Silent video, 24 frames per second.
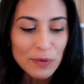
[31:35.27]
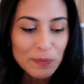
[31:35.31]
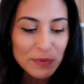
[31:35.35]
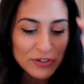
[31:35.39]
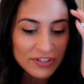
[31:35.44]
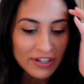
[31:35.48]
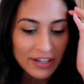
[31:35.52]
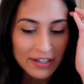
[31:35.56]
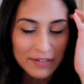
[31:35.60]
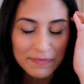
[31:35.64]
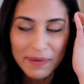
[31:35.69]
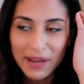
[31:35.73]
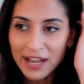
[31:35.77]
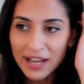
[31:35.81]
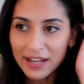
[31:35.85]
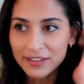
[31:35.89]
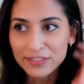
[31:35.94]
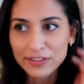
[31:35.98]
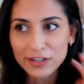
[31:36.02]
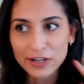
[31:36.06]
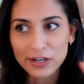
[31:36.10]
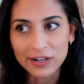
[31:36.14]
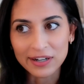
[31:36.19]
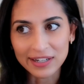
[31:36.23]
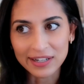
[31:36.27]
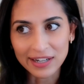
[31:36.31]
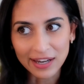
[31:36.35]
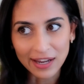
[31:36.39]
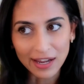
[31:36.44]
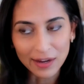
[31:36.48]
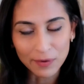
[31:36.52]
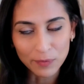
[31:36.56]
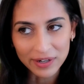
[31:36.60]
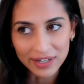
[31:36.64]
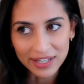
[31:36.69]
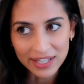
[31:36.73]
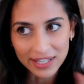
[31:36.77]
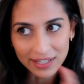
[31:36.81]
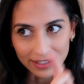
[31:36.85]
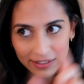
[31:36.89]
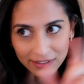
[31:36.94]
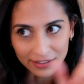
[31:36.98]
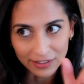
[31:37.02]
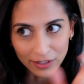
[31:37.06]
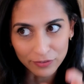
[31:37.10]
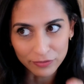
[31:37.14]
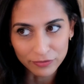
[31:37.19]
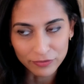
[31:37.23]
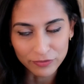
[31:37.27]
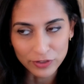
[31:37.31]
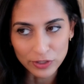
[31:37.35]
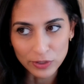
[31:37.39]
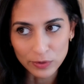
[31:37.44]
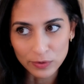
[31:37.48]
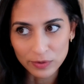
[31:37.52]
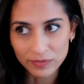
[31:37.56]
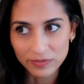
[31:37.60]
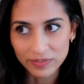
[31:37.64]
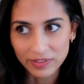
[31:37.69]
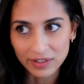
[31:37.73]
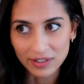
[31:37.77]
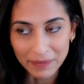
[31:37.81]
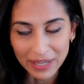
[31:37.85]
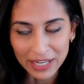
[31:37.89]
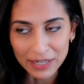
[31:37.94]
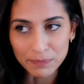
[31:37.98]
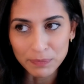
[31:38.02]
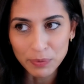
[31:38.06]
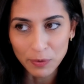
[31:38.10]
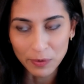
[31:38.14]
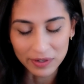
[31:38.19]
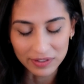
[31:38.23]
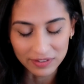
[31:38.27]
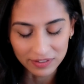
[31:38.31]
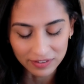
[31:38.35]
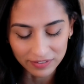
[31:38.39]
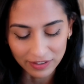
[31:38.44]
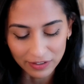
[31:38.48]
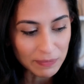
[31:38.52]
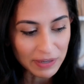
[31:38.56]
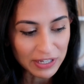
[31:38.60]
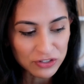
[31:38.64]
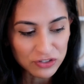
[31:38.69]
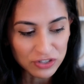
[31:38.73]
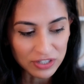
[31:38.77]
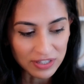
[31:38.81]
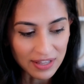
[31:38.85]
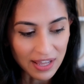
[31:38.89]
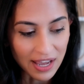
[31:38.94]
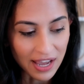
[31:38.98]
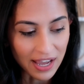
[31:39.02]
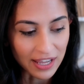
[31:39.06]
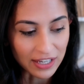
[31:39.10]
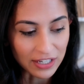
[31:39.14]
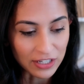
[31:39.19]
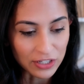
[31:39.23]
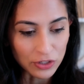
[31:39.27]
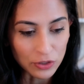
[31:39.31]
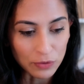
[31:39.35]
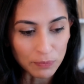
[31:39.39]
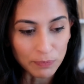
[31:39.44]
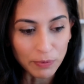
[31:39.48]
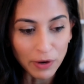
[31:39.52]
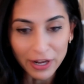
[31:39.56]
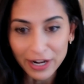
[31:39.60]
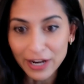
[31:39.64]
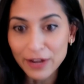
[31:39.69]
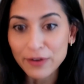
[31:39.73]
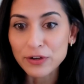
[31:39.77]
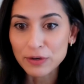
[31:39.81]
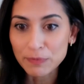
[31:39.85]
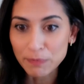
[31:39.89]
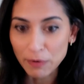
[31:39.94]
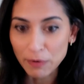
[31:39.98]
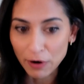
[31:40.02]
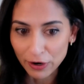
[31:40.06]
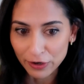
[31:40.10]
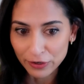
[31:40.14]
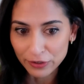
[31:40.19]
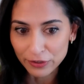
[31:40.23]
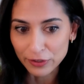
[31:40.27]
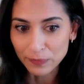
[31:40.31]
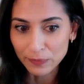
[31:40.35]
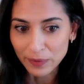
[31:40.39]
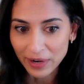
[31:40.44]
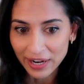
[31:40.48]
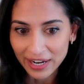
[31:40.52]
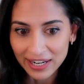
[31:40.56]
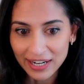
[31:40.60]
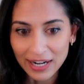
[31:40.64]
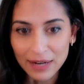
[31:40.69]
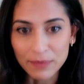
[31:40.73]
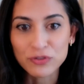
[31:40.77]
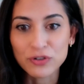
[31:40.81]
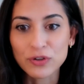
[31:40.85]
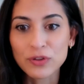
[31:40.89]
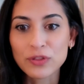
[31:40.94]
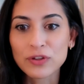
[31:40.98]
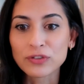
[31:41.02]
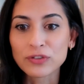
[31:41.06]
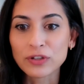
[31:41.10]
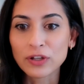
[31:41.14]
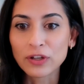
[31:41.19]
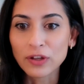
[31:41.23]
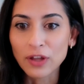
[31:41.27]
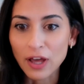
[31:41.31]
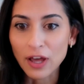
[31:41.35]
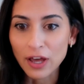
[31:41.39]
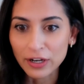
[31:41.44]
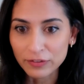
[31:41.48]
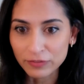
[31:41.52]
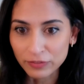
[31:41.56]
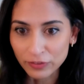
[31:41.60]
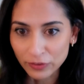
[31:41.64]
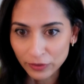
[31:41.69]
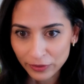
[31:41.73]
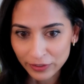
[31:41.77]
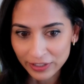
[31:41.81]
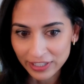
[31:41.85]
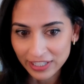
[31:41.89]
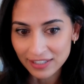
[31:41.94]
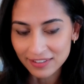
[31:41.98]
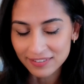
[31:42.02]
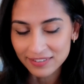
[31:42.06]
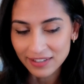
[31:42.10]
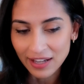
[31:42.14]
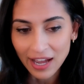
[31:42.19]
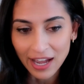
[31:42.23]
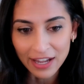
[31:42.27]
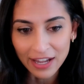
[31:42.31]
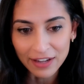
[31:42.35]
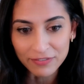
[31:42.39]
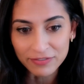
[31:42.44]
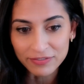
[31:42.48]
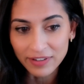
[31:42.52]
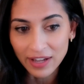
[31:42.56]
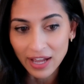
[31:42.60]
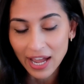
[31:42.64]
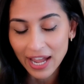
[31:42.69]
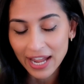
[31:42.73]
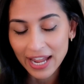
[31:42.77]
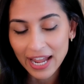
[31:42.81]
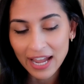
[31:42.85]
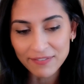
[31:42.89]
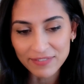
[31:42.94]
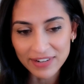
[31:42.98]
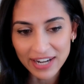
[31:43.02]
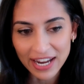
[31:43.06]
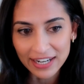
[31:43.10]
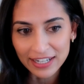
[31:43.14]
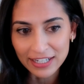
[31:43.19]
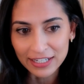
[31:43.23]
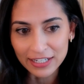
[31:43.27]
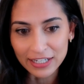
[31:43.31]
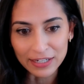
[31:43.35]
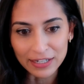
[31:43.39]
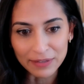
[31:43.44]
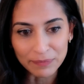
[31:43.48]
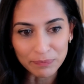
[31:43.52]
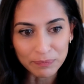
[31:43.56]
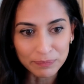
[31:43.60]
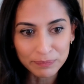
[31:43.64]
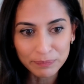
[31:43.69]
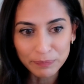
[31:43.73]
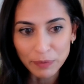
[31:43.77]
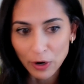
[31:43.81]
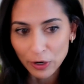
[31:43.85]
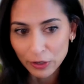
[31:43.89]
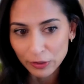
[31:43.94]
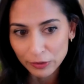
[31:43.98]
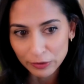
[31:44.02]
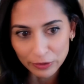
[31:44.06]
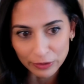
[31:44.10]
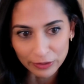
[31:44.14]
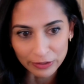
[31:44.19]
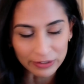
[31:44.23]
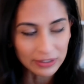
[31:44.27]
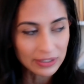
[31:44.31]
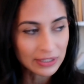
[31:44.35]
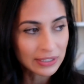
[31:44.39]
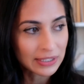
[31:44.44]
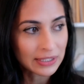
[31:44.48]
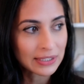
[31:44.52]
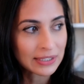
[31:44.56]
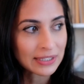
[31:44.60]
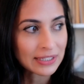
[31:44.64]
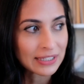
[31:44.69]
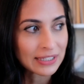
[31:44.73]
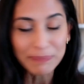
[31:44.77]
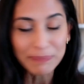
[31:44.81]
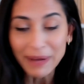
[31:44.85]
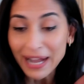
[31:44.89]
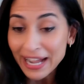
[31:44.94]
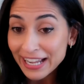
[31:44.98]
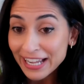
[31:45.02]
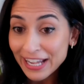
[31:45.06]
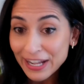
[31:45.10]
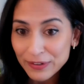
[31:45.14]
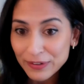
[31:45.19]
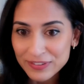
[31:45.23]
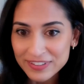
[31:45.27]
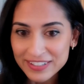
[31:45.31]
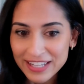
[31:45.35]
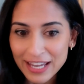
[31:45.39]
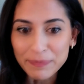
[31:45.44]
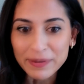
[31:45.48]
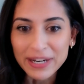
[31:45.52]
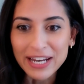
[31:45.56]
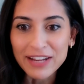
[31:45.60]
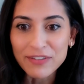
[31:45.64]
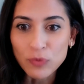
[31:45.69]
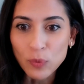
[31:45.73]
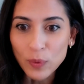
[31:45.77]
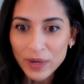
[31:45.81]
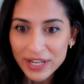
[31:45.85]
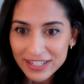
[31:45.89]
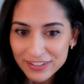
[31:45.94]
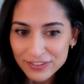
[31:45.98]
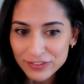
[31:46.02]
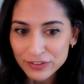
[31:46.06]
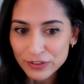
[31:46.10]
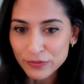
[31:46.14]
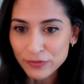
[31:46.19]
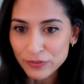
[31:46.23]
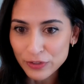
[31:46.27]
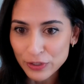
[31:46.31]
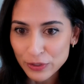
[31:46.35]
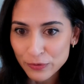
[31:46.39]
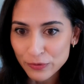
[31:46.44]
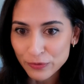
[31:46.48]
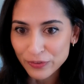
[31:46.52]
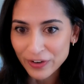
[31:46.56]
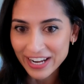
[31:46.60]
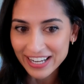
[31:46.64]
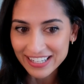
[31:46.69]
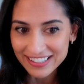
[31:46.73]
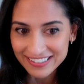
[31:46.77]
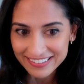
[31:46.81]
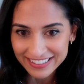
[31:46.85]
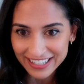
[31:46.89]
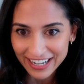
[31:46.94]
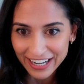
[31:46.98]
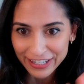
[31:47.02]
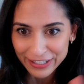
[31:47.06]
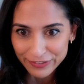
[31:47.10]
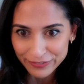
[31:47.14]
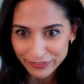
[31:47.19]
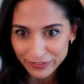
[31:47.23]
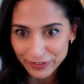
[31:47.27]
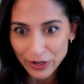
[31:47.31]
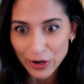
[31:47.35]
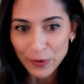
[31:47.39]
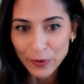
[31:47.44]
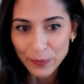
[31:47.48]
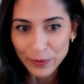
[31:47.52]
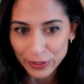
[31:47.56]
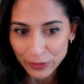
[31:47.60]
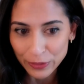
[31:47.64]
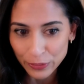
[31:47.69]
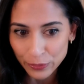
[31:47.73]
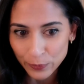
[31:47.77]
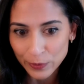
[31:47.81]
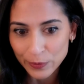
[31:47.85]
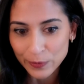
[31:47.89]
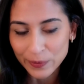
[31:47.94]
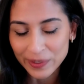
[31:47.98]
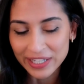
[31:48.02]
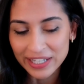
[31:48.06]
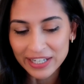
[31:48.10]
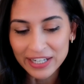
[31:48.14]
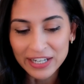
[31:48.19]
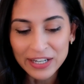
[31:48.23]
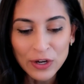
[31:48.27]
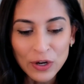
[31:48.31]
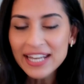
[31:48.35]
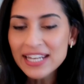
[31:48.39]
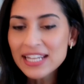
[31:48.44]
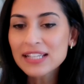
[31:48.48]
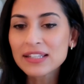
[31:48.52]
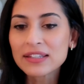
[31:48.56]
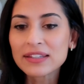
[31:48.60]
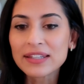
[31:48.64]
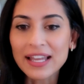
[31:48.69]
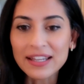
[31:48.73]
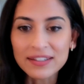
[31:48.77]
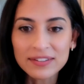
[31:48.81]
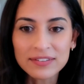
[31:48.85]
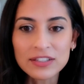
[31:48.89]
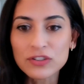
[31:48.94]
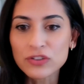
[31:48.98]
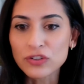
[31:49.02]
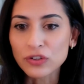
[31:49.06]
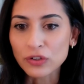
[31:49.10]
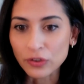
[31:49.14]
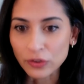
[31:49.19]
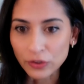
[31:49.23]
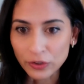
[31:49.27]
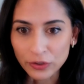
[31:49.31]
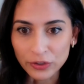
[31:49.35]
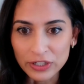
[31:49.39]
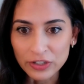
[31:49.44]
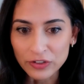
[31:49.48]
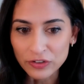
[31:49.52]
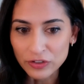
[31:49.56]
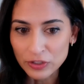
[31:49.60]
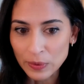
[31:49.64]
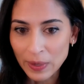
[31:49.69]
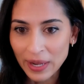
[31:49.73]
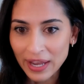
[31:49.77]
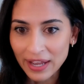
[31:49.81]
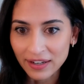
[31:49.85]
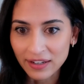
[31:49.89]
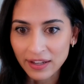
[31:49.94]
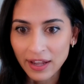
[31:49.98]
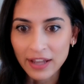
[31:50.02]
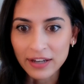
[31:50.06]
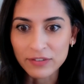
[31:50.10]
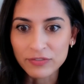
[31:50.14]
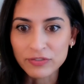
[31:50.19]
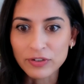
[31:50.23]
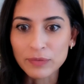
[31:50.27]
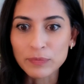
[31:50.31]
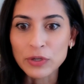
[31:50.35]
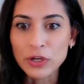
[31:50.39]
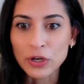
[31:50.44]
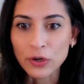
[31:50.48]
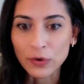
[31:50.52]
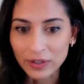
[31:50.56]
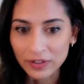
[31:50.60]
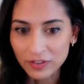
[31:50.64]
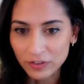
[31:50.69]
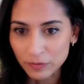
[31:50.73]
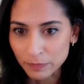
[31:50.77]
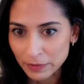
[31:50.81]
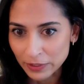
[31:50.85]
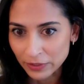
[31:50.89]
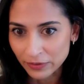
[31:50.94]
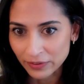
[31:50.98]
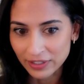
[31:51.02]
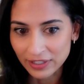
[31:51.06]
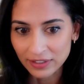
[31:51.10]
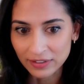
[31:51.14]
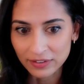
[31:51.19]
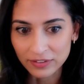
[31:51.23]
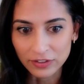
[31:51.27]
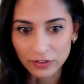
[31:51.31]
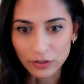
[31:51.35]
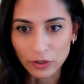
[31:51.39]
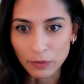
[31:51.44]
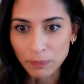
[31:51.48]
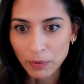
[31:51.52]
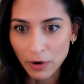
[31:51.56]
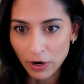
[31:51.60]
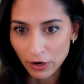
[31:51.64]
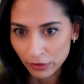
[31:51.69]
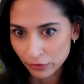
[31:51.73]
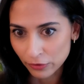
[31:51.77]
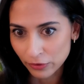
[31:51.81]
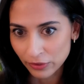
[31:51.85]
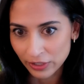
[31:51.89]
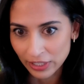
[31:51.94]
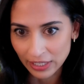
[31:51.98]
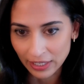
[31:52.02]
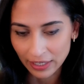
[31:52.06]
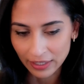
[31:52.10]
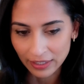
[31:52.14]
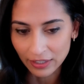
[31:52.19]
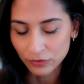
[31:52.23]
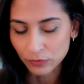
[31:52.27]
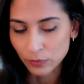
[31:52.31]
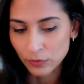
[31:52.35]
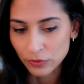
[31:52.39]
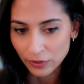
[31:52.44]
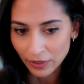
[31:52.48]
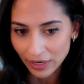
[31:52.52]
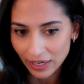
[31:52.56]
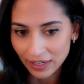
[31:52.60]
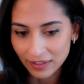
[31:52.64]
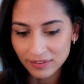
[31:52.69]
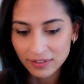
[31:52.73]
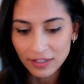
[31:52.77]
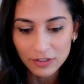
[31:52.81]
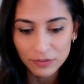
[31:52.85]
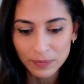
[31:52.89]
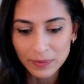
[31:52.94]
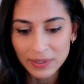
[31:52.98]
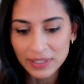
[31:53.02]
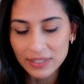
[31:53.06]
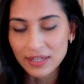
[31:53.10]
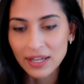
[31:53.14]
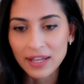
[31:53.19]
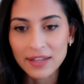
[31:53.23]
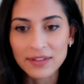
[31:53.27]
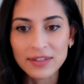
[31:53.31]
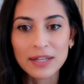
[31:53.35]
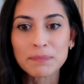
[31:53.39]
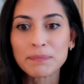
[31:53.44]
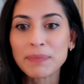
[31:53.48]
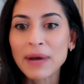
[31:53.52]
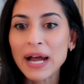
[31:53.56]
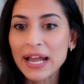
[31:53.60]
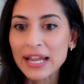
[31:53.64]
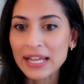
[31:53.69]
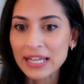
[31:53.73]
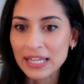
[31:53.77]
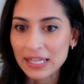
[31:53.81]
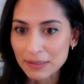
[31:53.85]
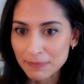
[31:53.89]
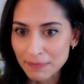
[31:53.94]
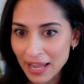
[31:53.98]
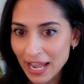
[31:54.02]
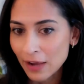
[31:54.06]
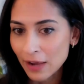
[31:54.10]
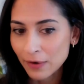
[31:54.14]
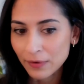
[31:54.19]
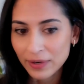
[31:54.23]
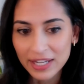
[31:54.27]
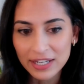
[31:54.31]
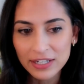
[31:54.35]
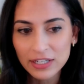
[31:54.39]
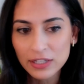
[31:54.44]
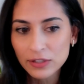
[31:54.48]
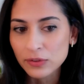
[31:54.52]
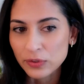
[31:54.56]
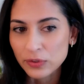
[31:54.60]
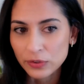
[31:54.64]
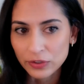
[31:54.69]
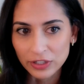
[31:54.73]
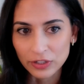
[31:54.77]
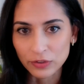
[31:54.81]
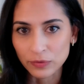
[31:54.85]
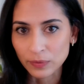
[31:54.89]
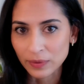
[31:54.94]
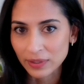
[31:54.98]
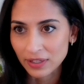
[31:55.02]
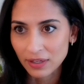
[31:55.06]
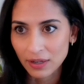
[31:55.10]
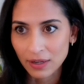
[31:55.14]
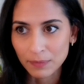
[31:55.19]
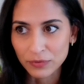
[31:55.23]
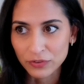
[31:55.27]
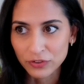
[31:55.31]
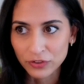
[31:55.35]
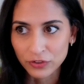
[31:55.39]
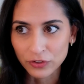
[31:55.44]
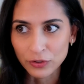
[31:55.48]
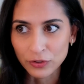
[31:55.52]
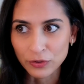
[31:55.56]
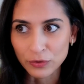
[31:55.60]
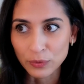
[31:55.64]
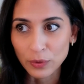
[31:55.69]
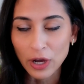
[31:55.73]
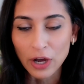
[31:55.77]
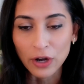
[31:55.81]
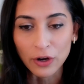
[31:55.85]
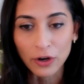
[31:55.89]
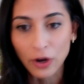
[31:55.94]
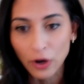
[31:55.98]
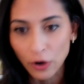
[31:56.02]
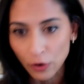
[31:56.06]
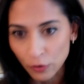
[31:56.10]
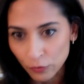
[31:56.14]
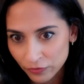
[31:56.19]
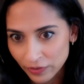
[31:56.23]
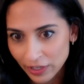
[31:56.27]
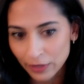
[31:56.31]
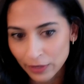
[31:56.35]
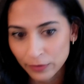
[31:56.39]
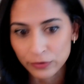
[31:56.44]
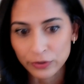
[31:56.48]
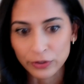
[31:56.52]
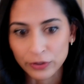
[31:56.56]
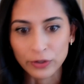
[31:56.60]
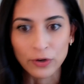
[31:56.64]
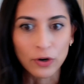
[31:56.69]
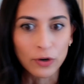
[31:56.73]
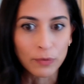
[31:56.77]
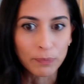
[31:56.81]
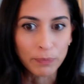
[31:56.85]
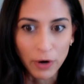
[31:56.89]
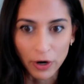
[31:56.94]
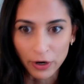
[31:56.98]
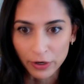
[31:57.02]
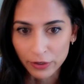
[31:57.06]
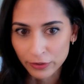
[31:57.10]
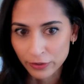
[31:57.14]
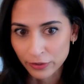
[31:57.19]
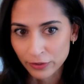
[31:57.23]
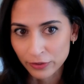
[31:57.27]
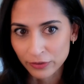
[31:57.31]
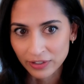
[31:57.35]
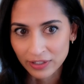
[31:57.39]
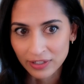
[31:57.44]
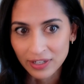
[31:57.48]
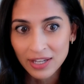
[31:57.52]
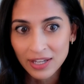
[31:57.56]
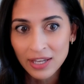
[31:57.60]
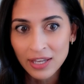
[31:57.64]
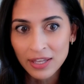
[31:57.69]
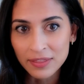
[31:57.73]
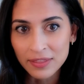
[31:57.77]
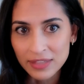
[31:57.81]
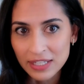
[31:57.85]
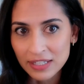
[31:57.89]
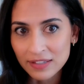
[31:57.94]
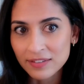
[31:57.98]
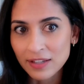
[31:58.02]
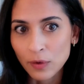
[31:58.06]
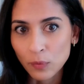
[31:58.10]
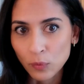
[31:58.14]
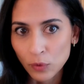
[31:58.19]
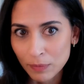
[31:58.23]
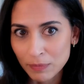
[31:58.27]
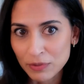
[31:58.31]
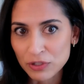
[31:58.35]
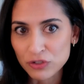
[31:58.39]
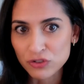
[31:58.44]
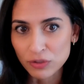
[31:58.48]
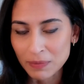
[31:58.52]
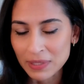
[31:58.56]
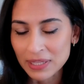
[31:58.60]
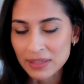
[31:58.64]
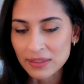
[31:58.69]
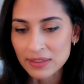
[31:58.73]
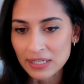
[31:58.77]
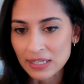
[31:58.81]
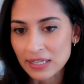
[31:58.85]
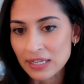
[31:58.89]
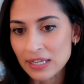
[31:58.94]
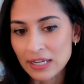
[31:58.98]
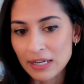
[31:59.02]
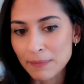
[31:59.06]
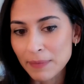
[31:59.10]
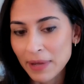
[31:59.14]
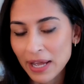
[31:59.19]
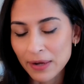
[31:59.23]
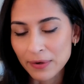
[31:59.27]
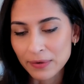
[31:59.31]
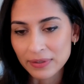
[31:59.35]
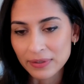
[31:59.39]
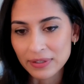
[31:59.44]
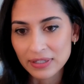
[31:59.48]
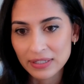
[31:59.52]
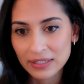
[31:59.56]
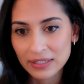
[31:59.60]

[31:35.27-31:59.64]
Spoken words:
so much to unpack there, and I want to hit a few of the main points. You mentioned that you bought out your partner, right? I'm sure there's a lot of learnings. I haven't had any partner buyouts yet, but I've witnessed a few friends kind of going through it. Any lessons or learnings you had kind of from your experience, partnering, I guess, with your ex-husband and then buying him out? Any learnings when it comes to a co-founder or partners and things that women should be thinking about?